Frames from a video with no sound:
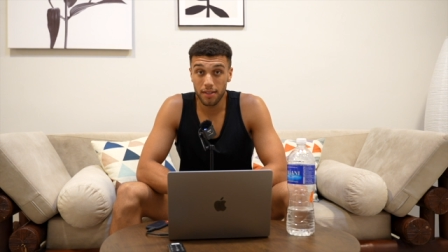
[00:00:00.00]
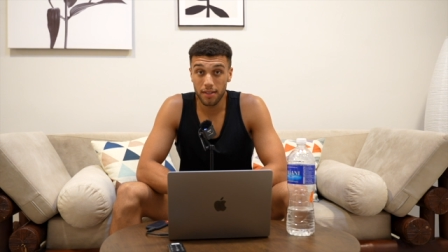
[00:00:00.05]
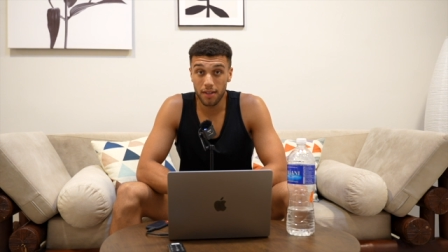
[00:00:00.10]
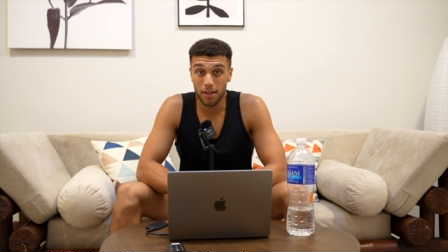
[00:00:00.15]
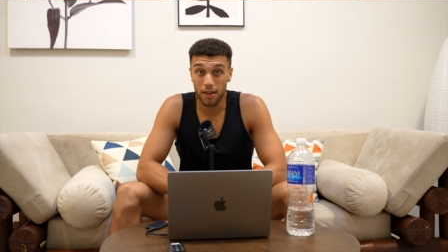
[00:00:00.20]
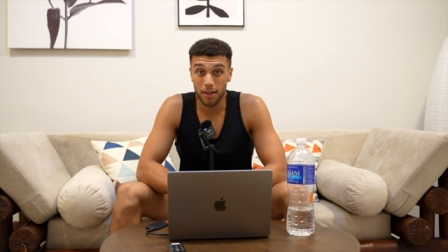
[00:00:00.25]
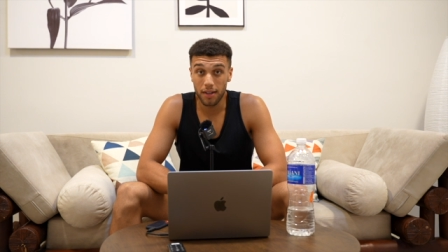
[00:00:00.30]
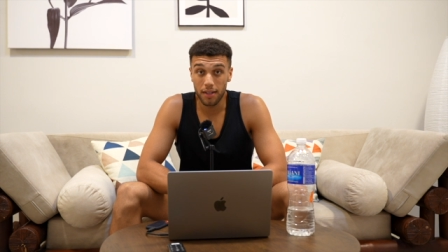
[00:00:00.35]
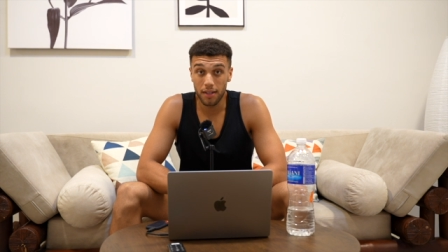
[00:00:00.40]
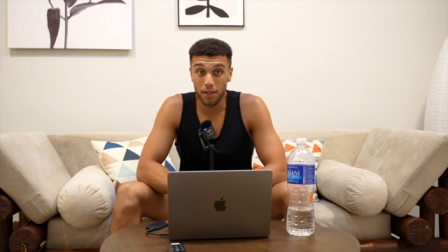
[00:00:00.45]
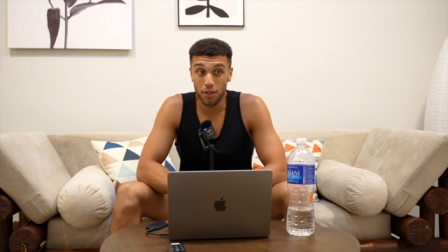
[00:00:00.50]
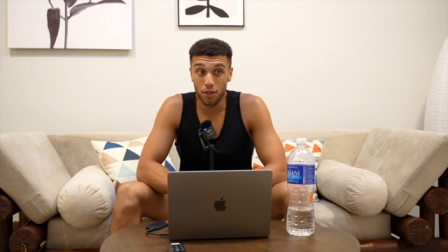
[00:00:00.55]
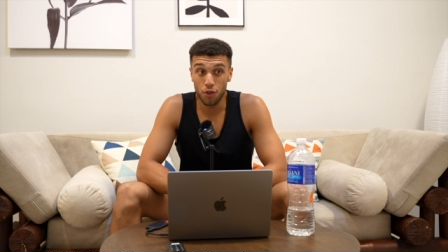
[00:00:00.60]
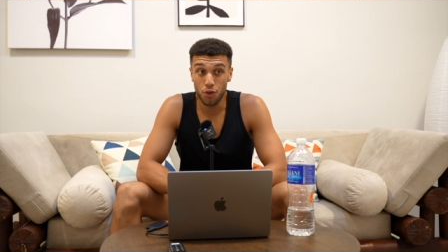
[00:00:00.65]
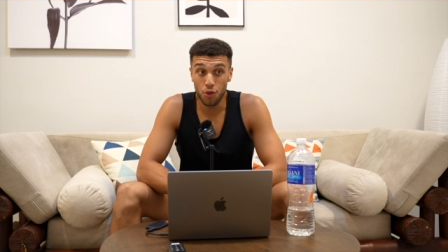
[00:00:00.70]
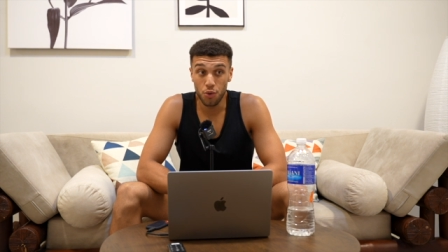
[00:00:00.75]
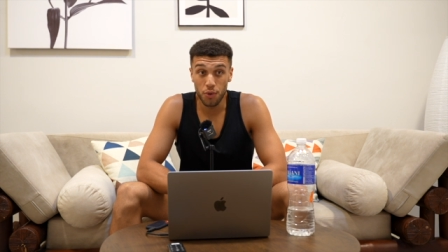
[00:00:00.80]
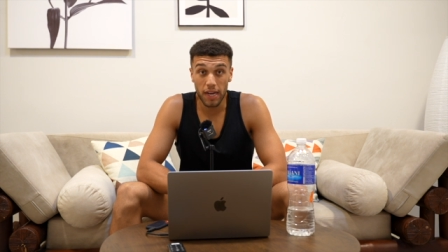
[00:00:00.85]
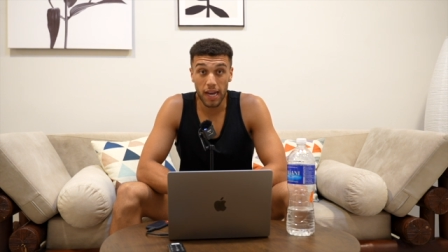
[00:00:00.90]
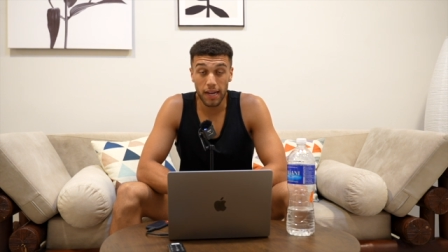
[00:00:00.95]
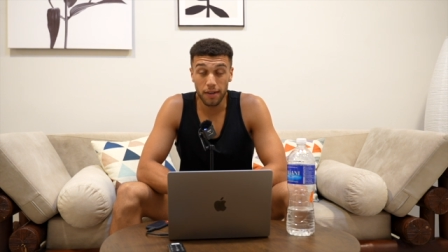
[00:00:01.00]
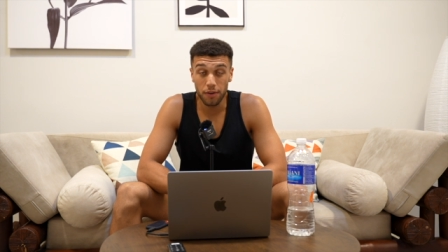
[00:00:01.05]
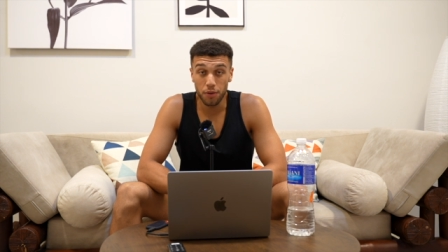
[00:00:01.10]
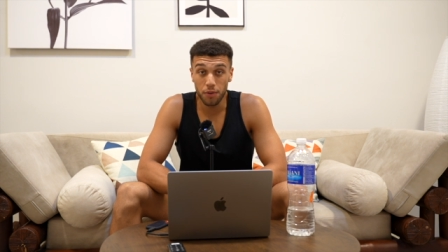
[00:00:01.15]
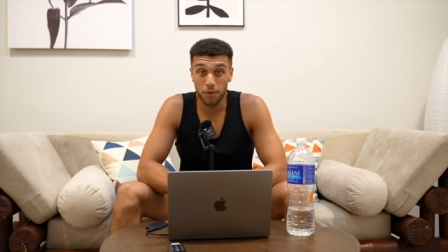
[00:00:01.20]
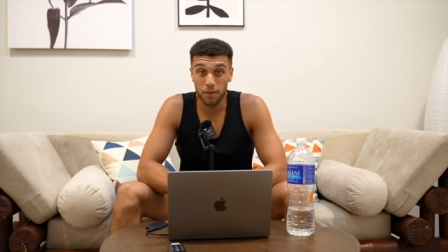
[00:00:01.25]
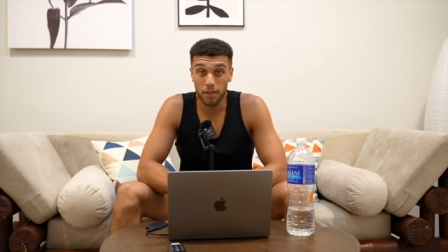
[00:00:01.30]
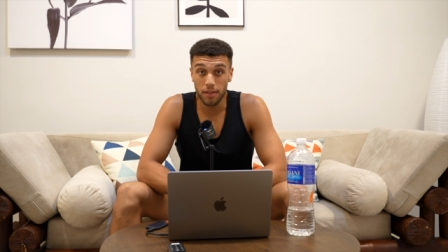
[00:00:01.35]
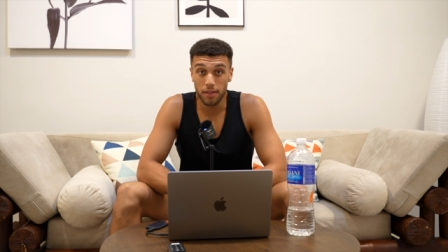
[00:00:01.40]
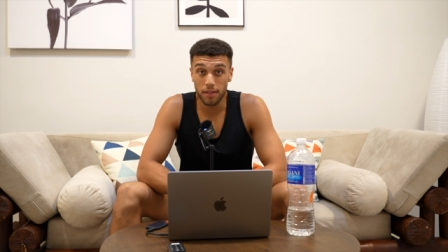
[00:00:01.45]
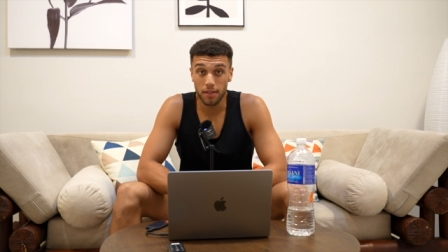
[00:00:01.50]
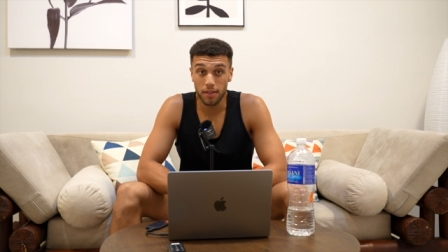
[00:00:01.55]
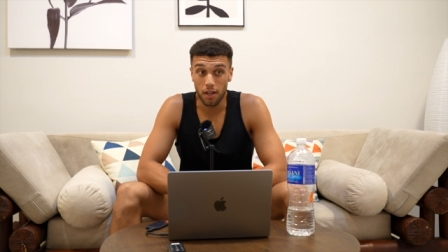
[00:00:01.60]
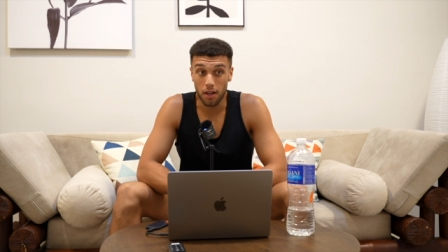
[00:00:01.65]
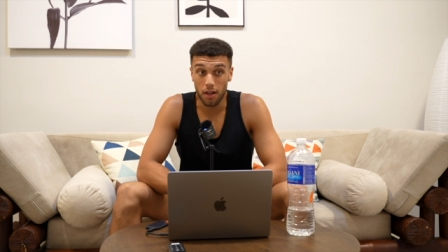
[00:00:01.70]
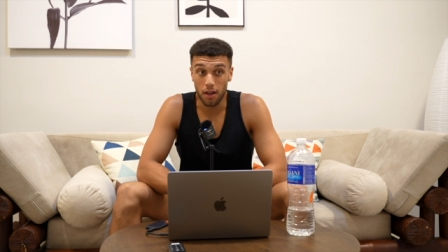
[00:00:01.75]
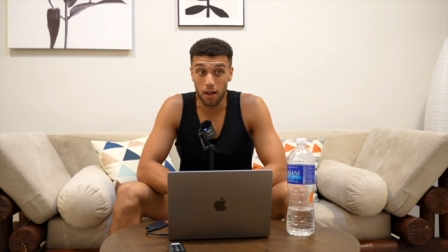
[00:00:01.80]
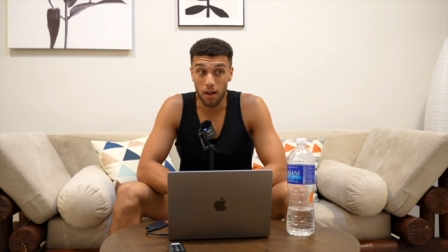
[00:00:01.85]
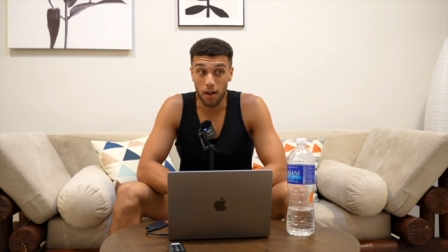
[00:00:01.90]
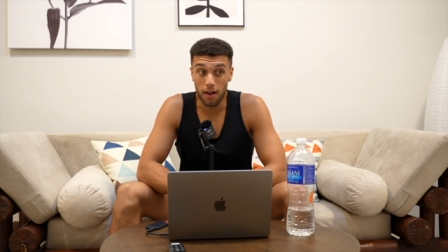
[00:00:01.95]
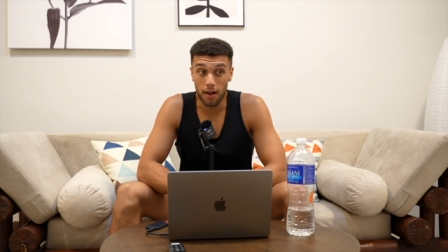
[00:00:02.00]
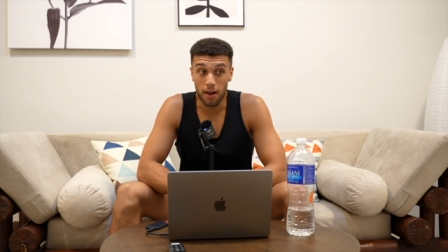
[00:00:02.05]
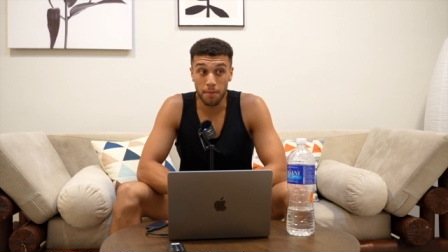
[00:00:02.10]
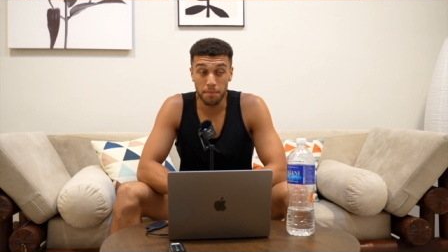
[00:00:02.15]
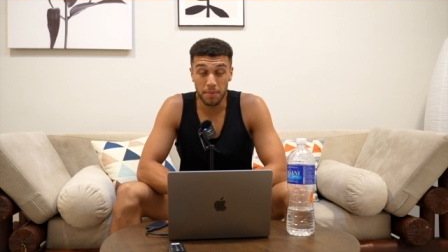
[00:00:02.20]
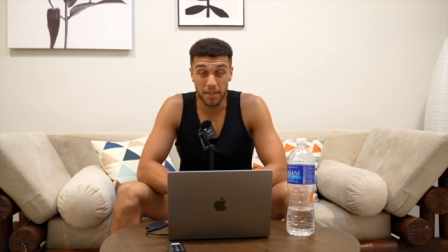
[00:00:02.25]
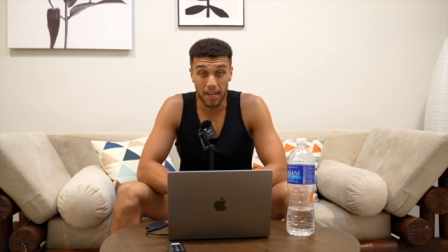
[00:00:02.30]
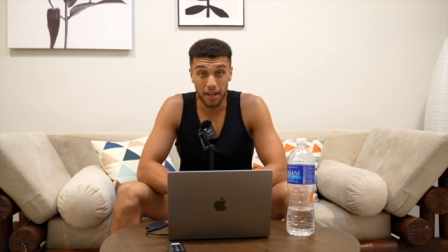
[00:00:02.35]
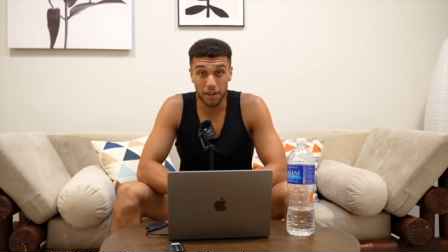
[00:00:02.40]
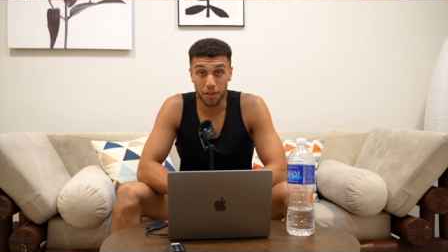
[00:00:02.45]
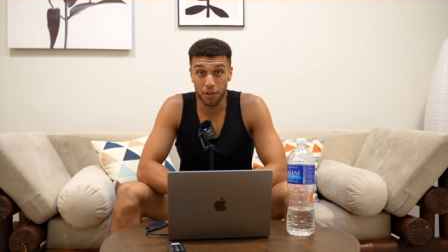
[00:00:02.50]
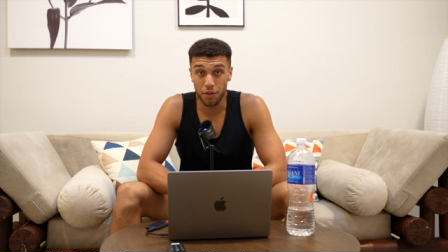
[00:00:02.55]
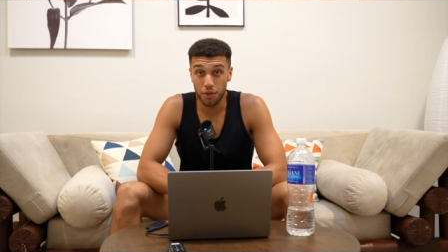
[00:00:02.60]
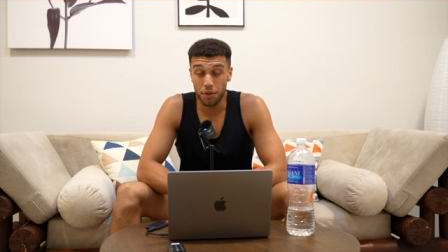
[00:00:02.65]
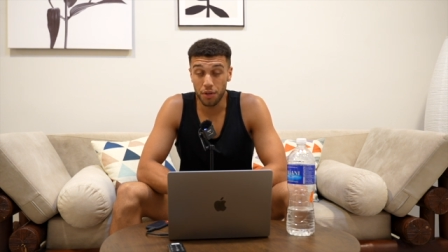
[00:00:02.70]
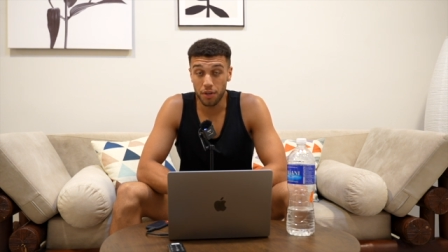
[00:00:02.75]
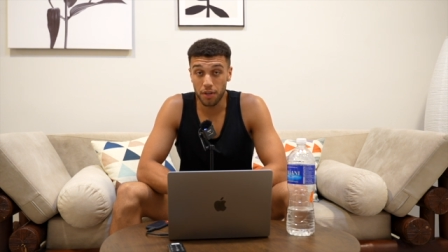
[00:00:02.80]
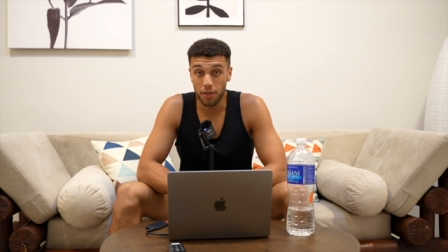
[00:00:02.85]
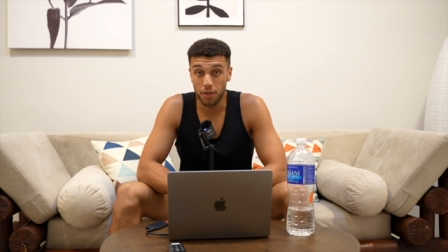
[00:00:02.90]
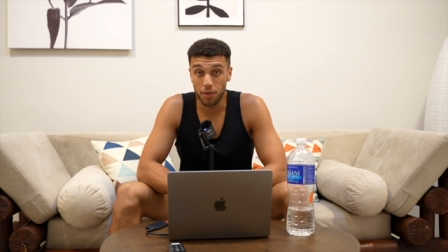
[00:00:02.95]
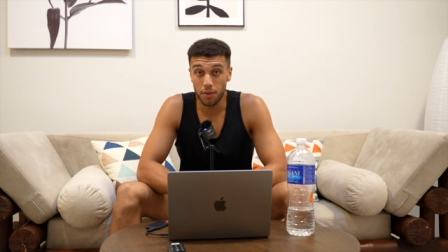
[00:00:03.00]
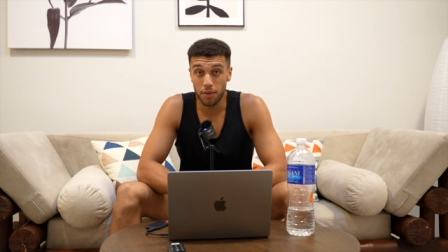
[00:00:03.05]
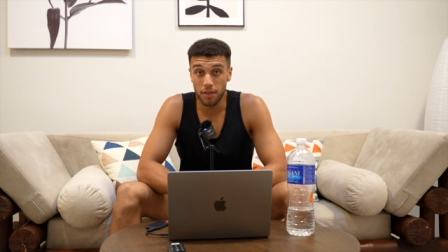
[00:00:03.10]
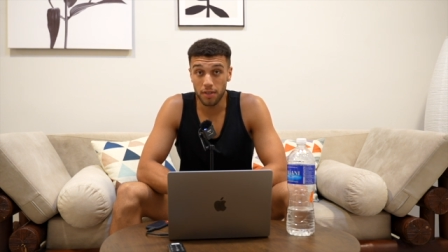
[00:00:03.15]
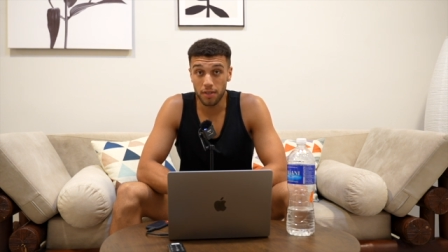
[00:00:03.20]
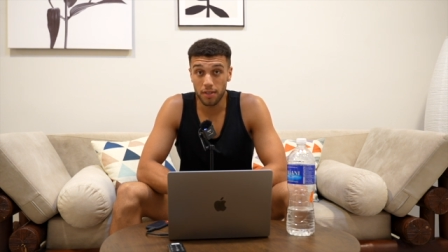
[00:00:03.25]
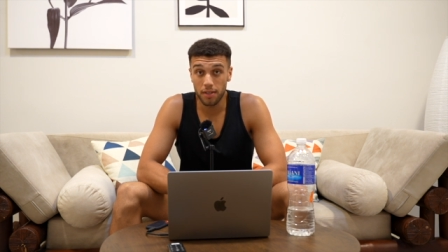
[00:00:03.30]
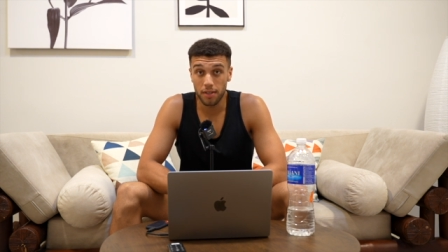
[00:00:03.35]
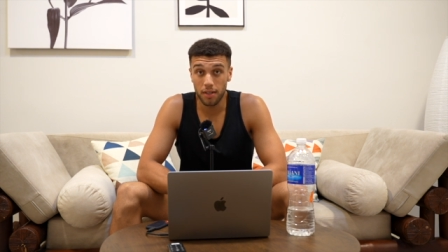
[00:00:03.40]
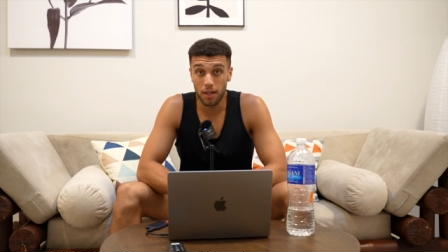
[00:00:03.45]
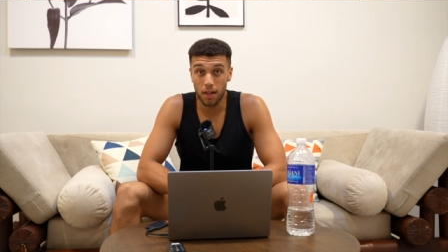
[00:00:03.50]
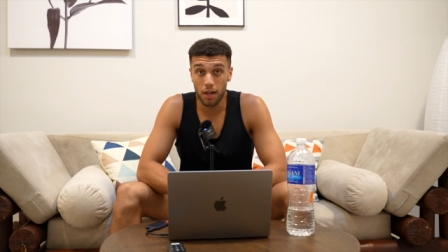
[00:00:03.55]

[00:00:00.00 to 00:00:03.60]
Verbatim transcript: Like you can do this. I'm telling you, you can do this.